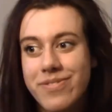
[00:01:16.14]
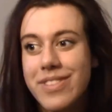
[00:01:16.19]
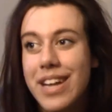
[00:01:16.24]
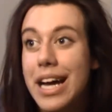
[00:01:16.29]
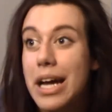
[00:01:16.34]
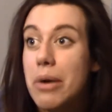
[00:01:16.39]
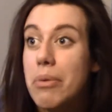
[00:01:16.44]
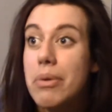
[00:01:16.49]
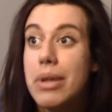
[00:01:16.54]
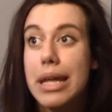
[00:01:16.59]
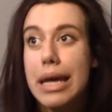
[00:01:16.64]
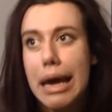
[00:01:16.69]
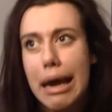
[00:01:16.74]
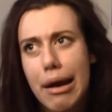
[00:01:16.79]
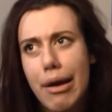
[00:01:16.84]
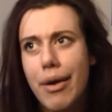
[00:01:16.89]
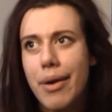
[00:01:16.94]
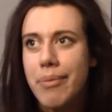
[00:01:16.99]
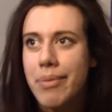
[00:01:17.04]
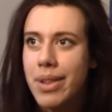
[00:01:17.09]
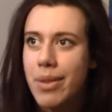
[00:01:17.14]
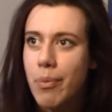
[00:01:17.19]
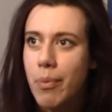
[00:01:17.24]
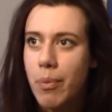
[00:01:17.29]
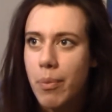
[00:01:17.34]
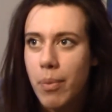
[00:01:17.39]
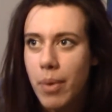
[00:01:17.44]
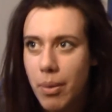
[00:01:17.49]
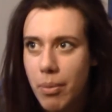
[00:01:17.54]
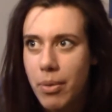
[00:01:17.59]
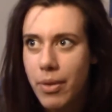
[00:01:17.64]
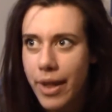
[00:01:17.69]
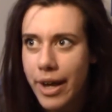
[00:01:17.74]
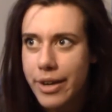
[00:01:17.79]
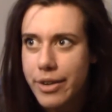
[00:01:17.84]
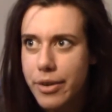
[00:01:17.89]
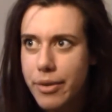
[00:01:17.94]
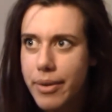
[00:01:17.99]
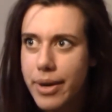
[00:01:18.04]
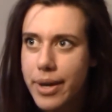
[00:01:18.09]
I don't really care. I mean, what will that
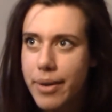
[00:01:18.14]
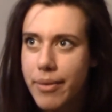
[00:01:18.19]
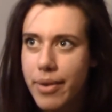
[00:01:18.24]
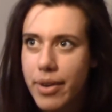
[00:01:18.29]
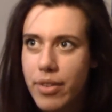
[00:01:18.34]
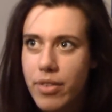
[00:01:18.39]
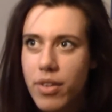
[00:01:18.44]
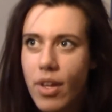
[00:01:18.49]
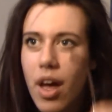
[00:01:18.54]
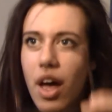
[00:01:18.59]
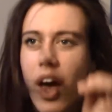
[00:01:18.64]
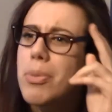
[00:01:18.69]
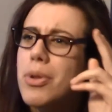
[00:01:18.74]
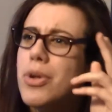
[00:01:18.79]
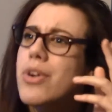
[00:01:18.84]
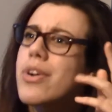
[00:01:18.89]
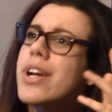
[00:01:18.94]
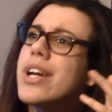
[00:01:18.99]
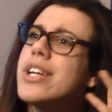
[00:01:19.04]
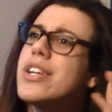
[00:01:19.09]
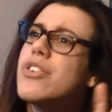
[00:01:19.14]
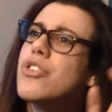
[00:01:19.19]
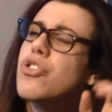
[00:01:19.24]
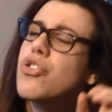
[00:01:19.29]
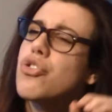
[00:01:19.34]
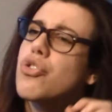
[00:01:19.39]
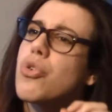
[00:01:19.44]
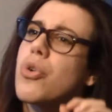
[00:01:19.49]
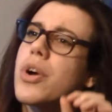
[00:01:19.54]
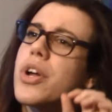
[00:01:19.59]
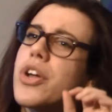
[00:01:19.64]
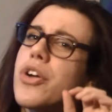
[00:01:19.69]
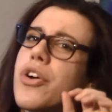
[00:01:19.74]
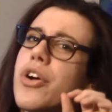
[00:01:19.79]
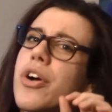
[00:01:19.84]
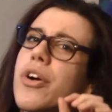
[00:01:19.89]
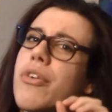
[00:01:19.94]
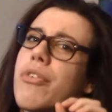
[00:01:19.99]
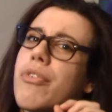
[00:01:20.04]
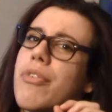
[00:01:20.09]
do anyways? Tumblr can destroy your
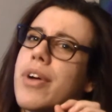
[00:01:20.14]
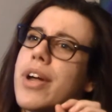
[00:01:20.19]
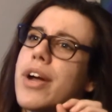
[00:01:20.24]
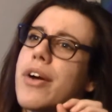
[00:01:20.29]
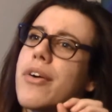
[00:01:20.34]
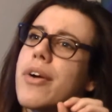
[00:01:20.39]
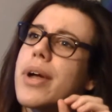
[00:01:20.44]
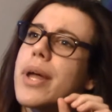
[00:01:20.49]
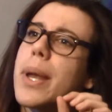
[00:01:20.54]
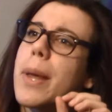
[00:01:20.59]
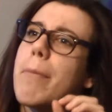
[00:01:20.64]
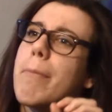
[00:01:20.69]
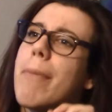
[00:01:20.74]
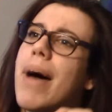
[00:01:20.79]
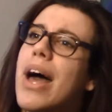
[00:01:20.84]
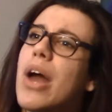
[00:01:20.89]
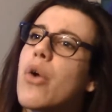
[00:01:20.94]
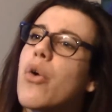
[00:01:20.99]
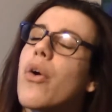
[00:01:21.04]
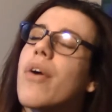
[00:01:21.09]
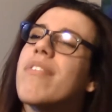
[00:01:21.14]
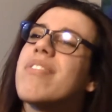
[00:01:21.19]
career in a matter of